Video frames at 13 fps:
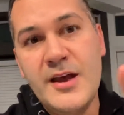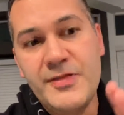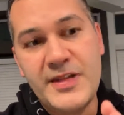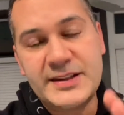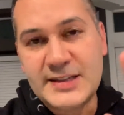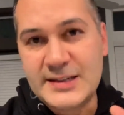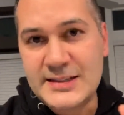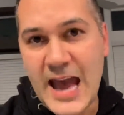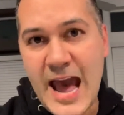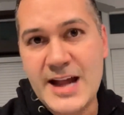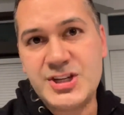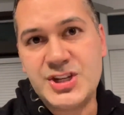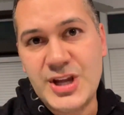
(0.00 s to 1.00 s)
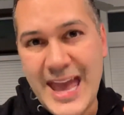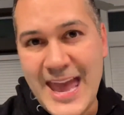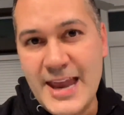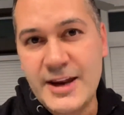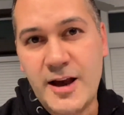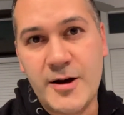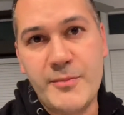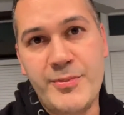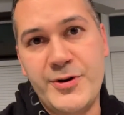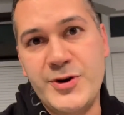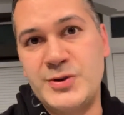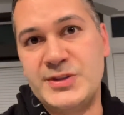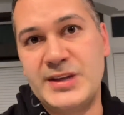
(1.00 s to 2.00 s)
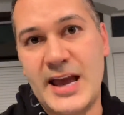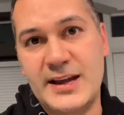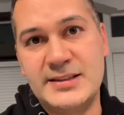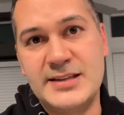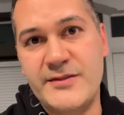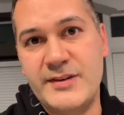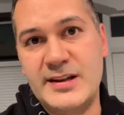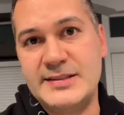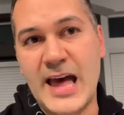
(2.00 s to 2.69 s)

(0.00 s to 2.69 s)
that's attached to income producing activities.